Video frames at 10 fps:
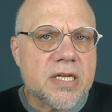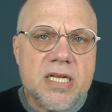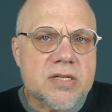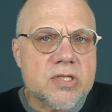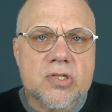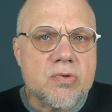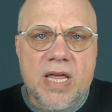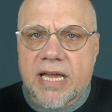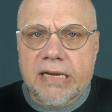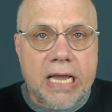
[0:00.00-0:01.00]
He doesn't do
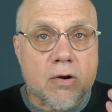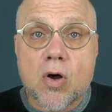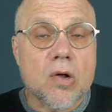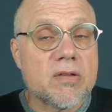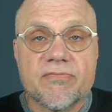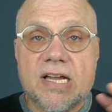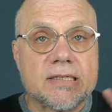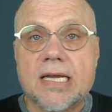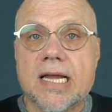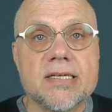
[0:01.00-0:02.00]
that at all. In fact,
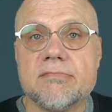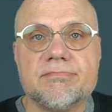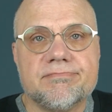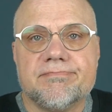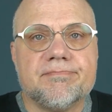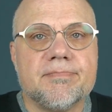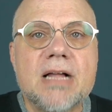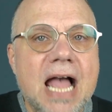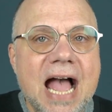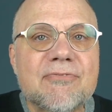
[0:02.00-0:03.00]

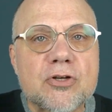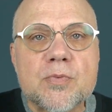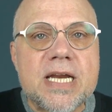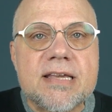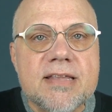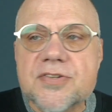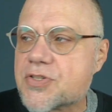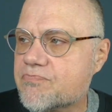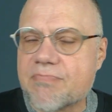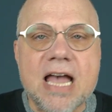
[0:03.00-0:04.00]
after reading
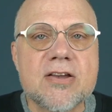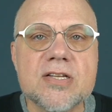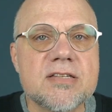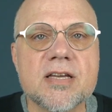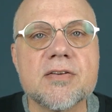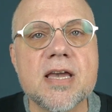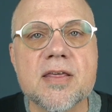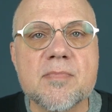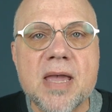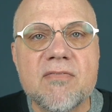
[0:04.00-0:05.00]
this, I couldn't tell you how
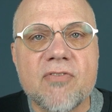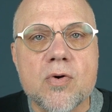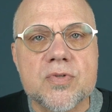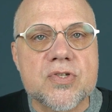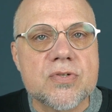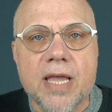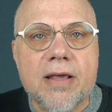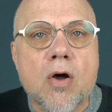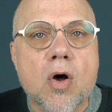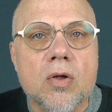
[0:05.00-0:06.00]
the man votes at
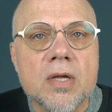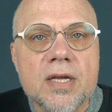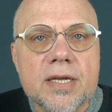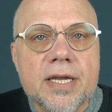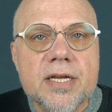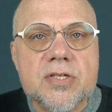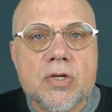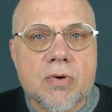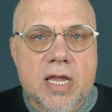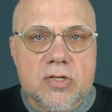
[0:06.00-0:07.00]
all. He does a
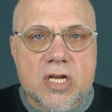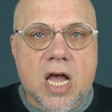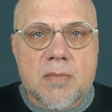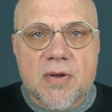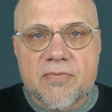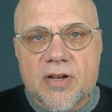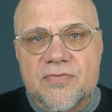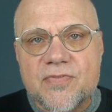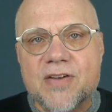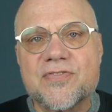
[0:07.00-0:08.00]
great job
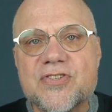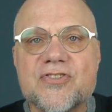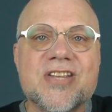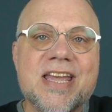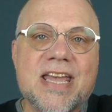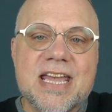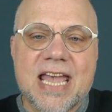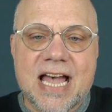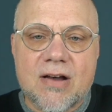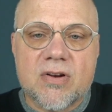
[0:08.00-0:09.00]
of
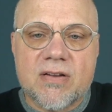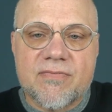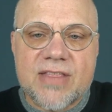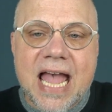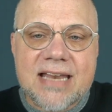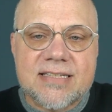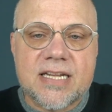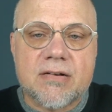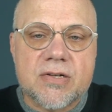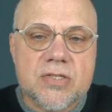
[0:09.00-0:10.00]
staying out of that
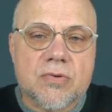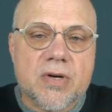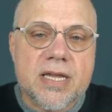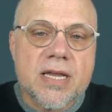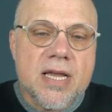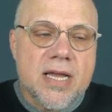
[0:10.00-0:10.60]
territory.